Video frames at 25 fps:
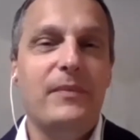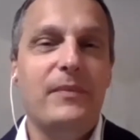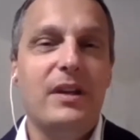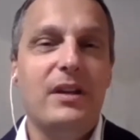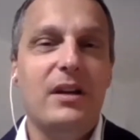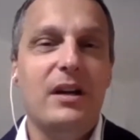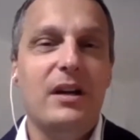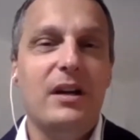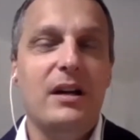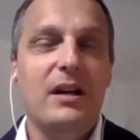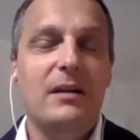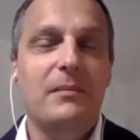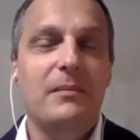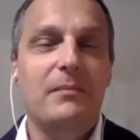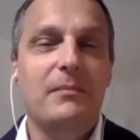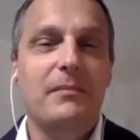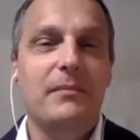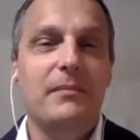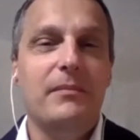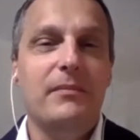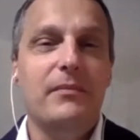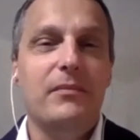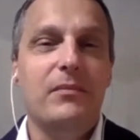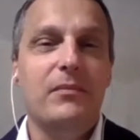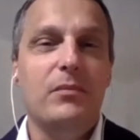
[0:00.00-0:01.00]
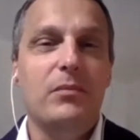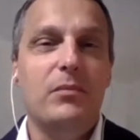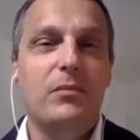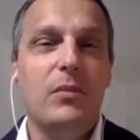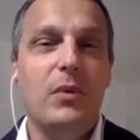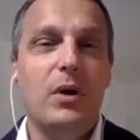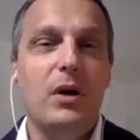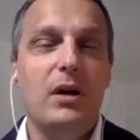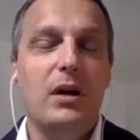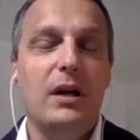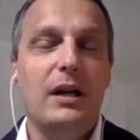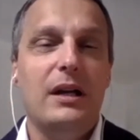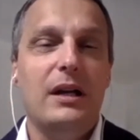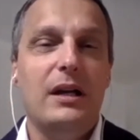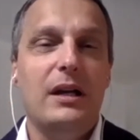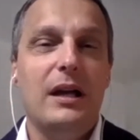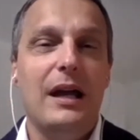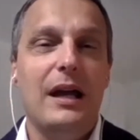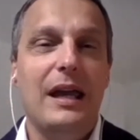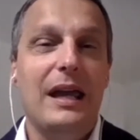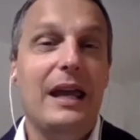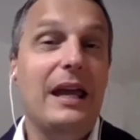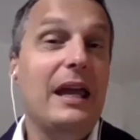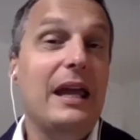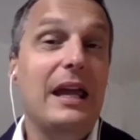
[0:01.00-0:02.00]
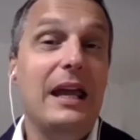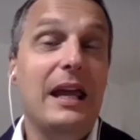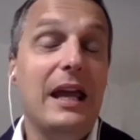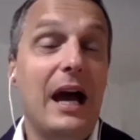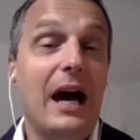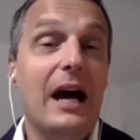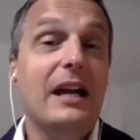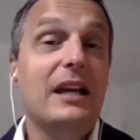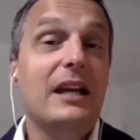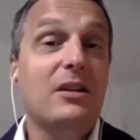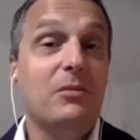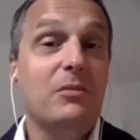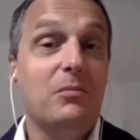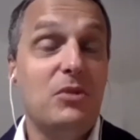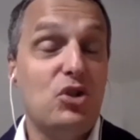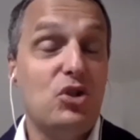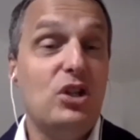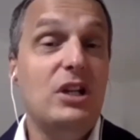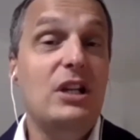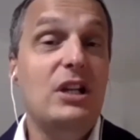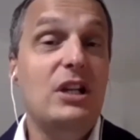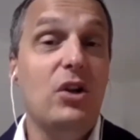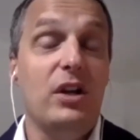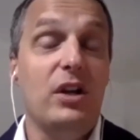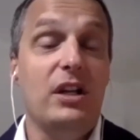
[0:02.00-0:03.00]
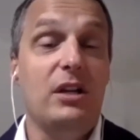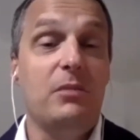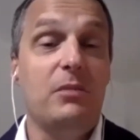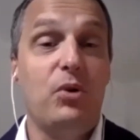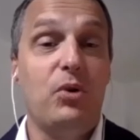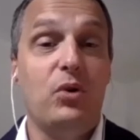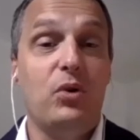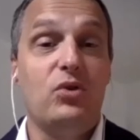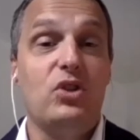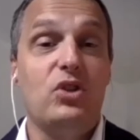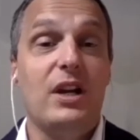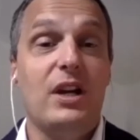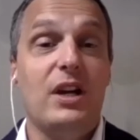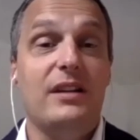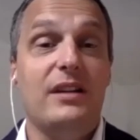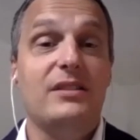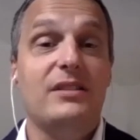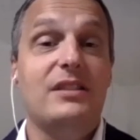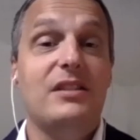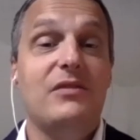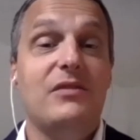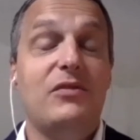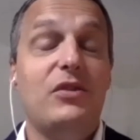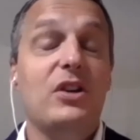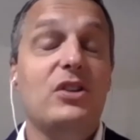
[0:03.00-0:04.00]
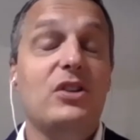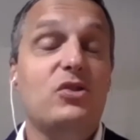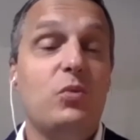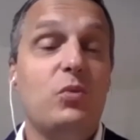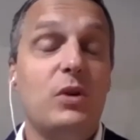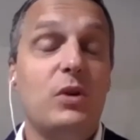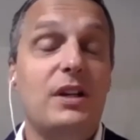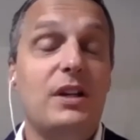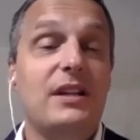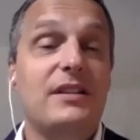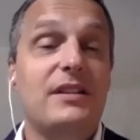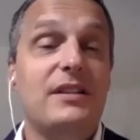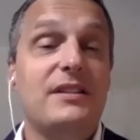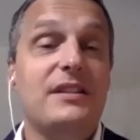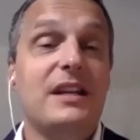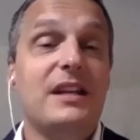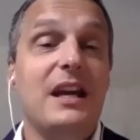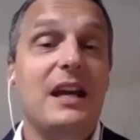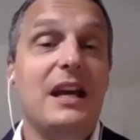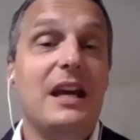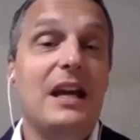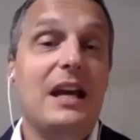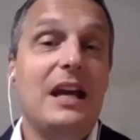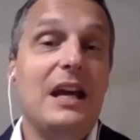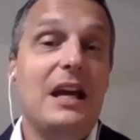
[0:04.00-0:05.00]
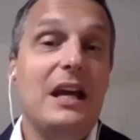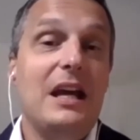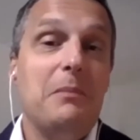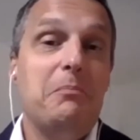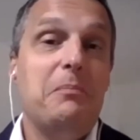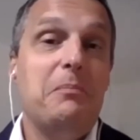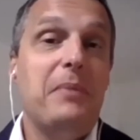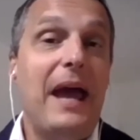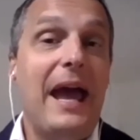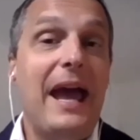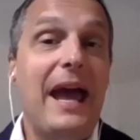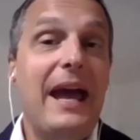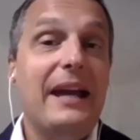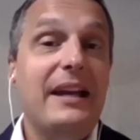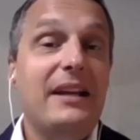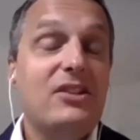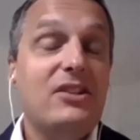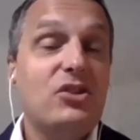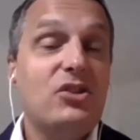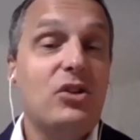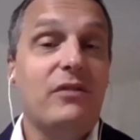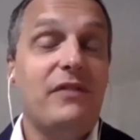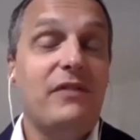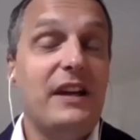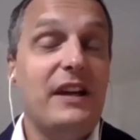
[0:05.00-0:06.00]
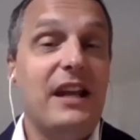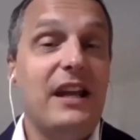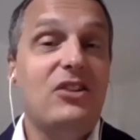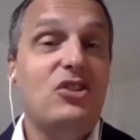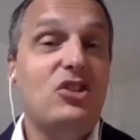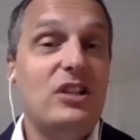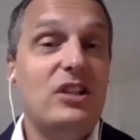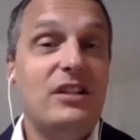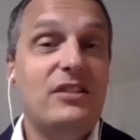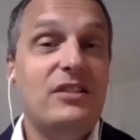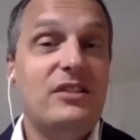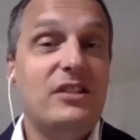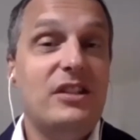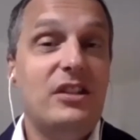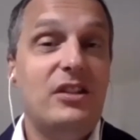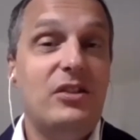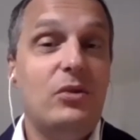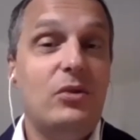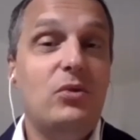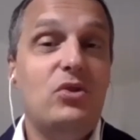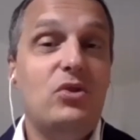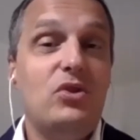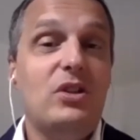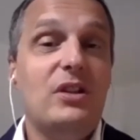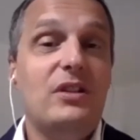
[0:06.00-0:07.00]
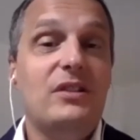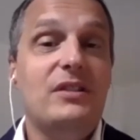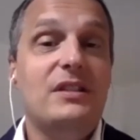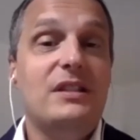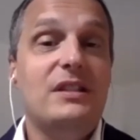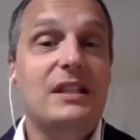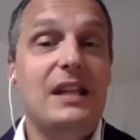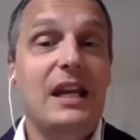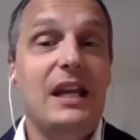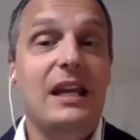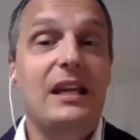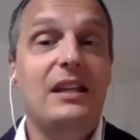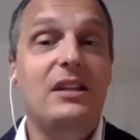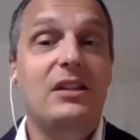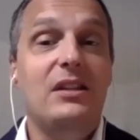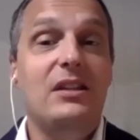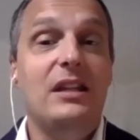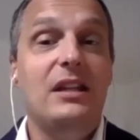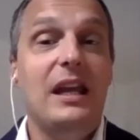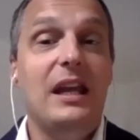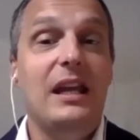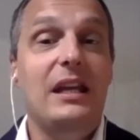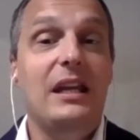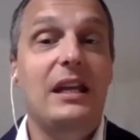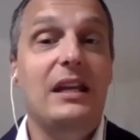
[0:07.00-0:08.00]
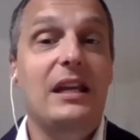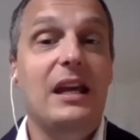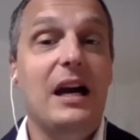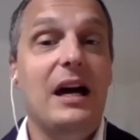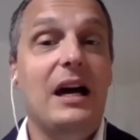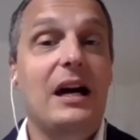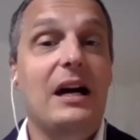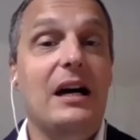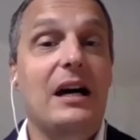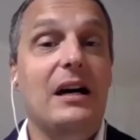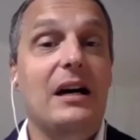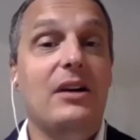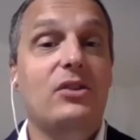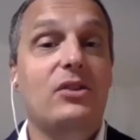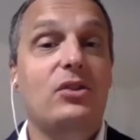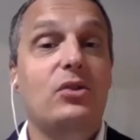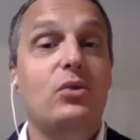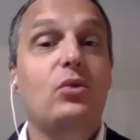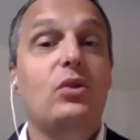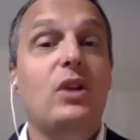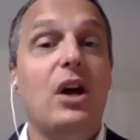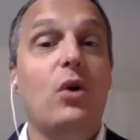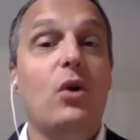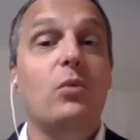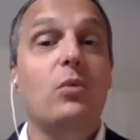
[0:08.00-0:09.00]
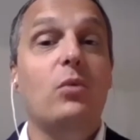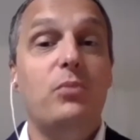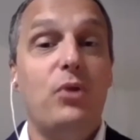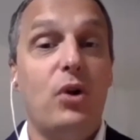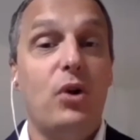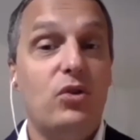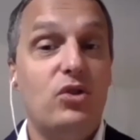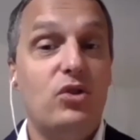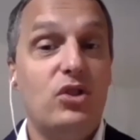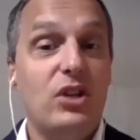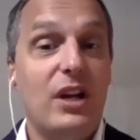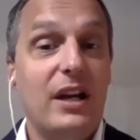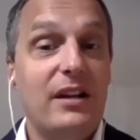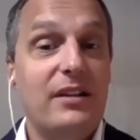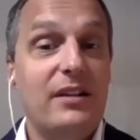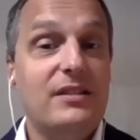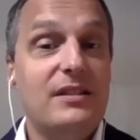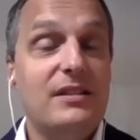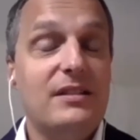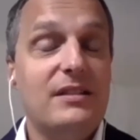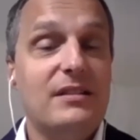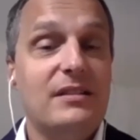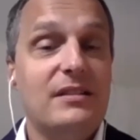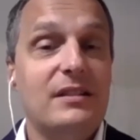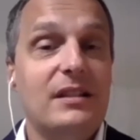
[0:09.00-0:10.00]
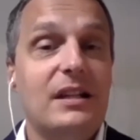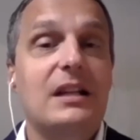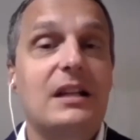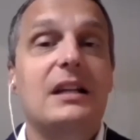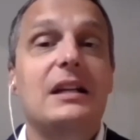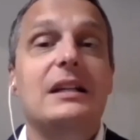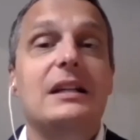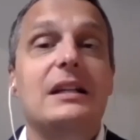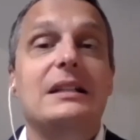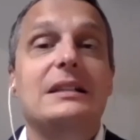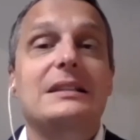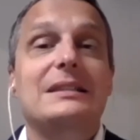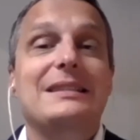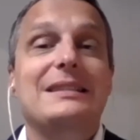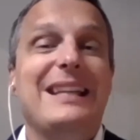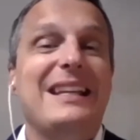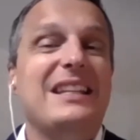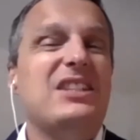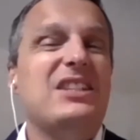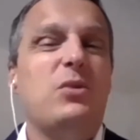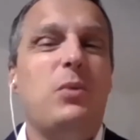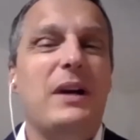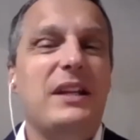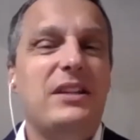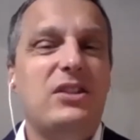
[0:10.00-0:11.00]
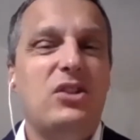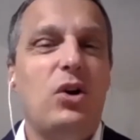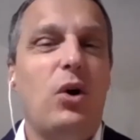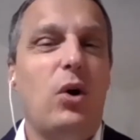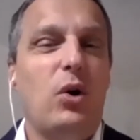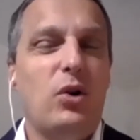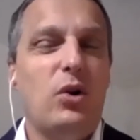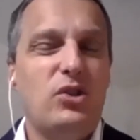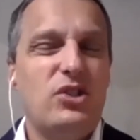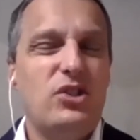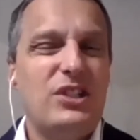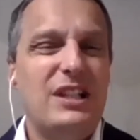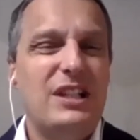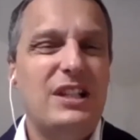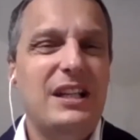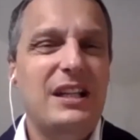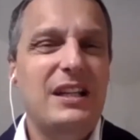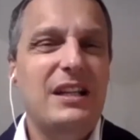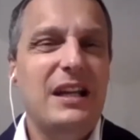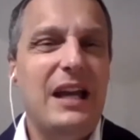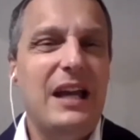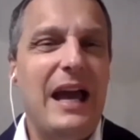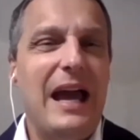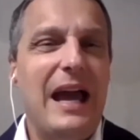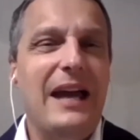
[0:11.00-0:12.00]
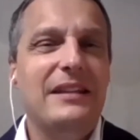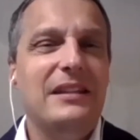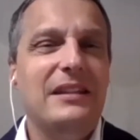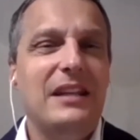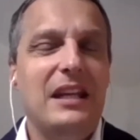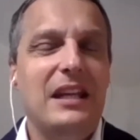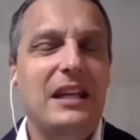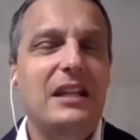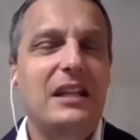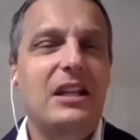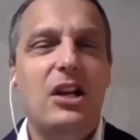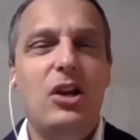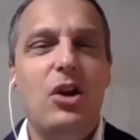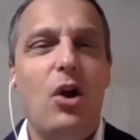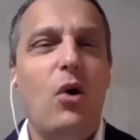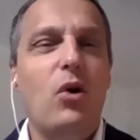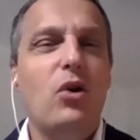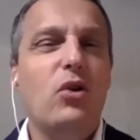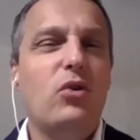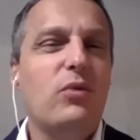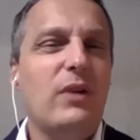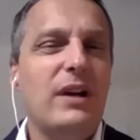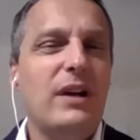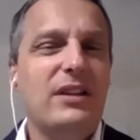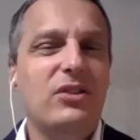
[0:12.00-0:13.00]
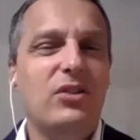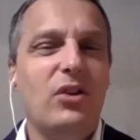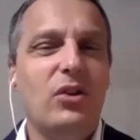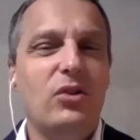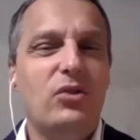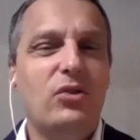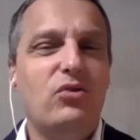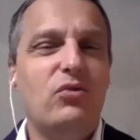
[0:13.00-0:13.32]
AI and machine learning projects. The first one is banks or financial institutions, they do their own projects. That's quite costly and in the long run not